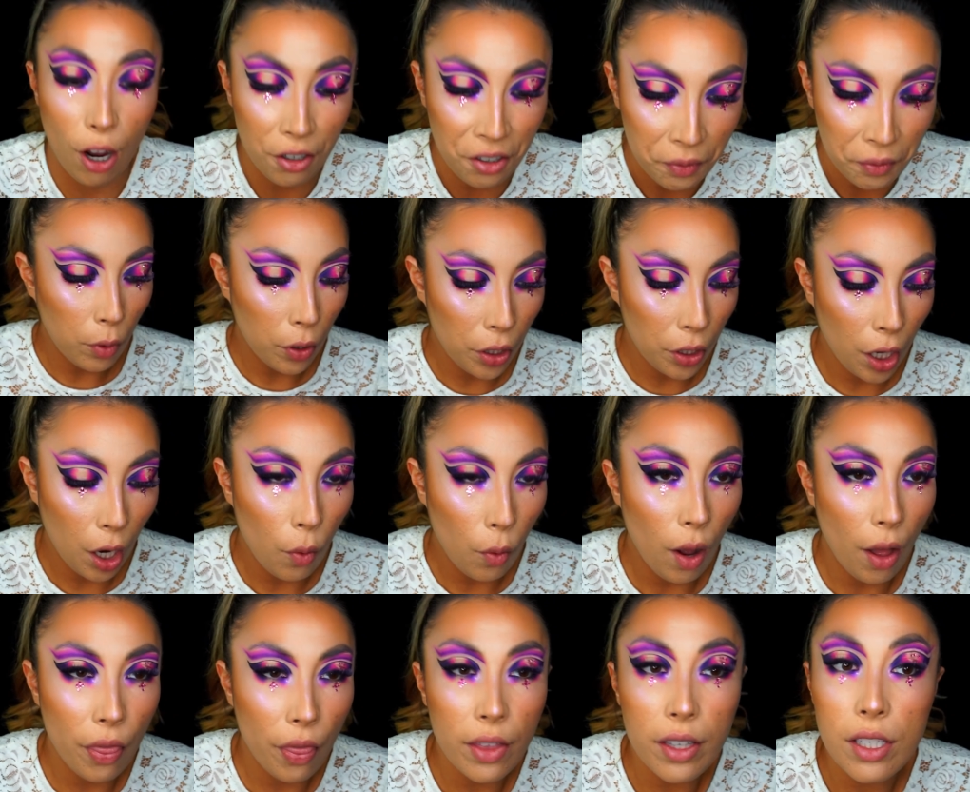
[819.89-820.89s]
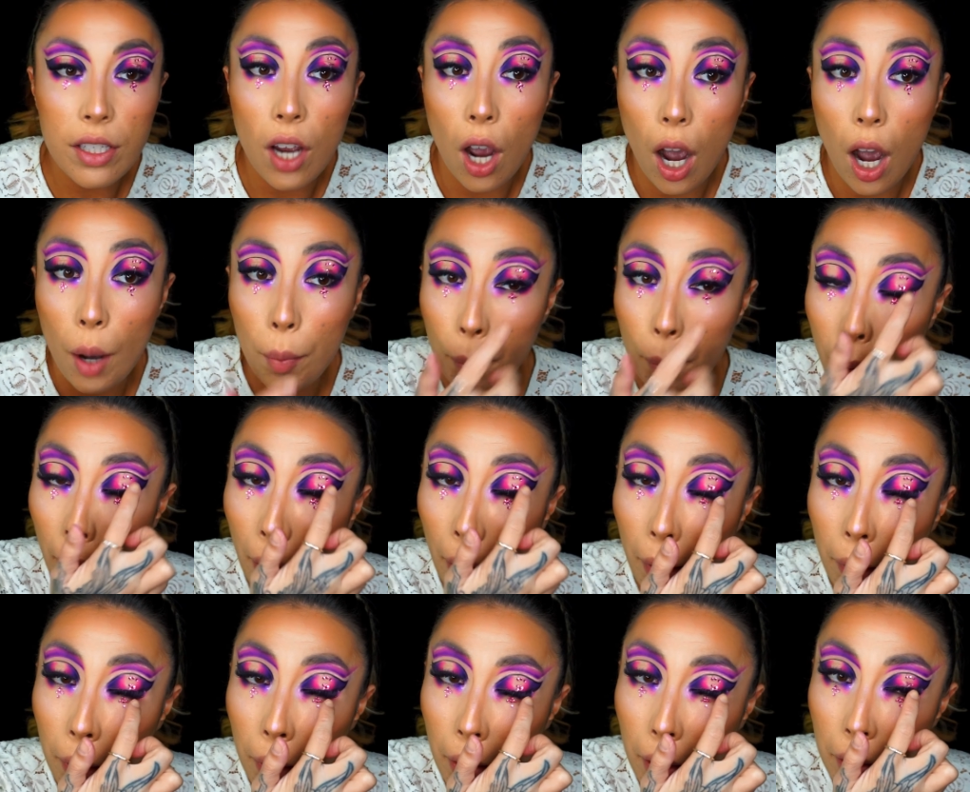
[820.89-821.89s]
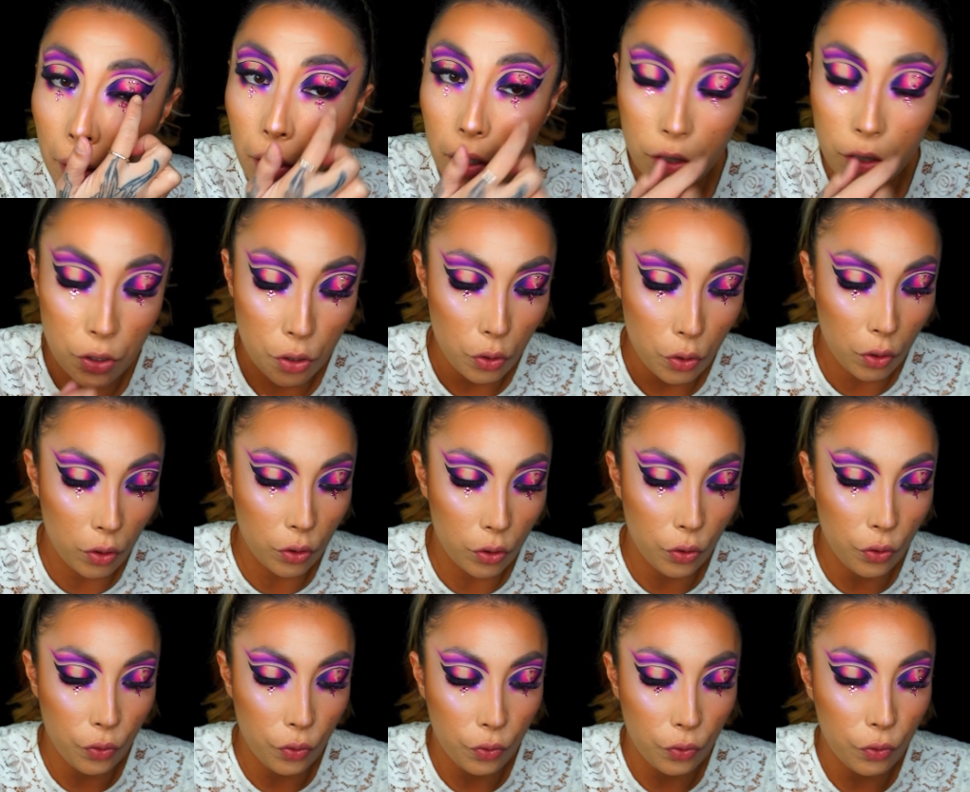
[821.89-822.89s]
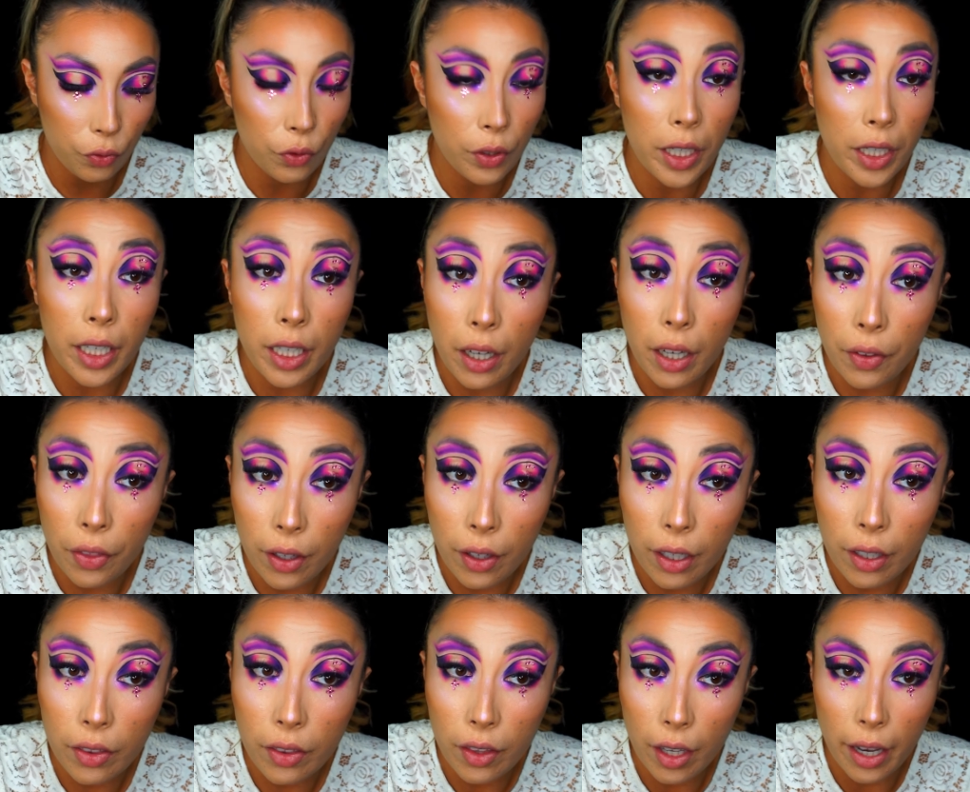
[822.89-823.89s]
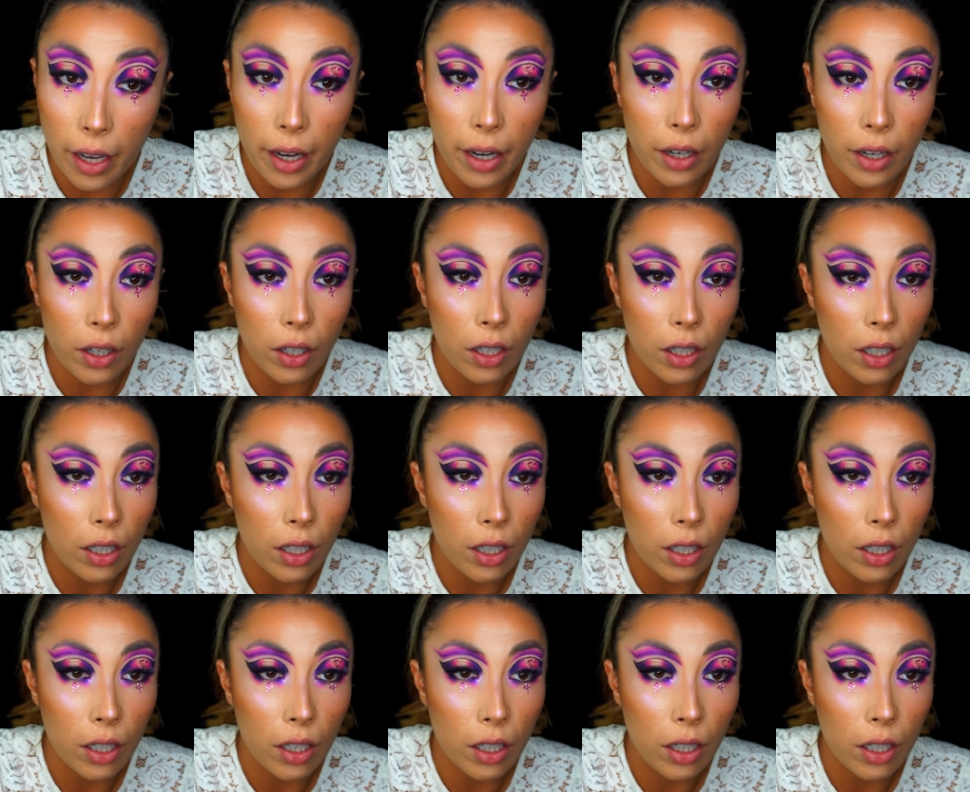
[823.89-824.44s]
I'm gonna go on the top, and then I stuck 3 I think there,